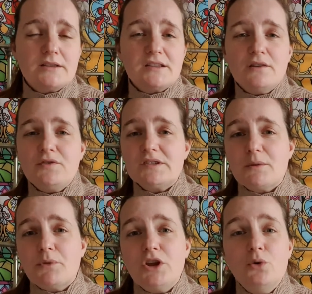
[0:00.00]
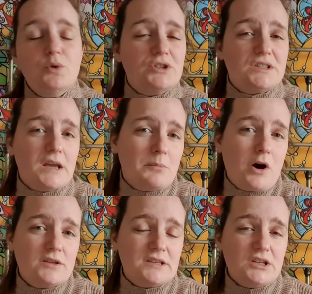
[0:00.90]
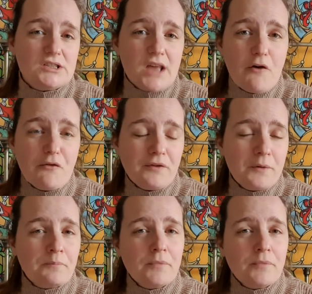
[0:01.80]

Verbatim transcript: see if it's something you want to take part in yourself.